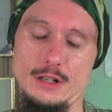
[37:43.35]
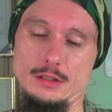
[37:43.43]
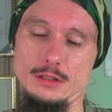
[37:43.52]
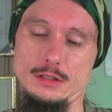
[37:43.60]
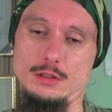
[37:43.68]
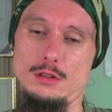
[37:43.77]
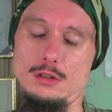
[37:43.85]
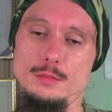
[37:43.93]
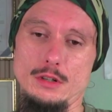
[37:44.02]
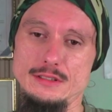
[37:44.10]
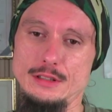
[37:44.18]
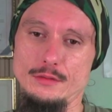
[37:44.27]
talking about it
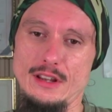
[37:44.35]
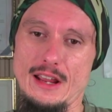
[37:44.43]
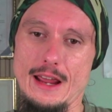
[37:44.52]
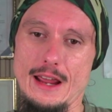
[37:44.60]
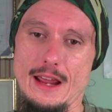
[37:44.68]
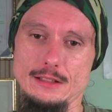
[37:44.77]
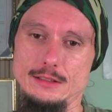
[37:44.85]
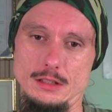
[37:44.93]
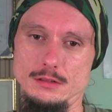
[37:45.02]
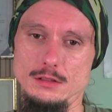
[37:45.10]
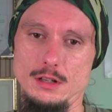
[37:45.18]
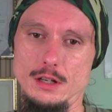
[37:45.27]
instead of acting
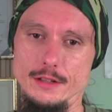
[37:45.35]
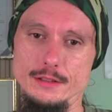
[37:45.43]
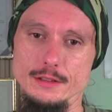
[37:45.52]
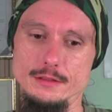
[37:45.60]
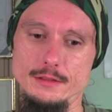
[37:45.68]
on it.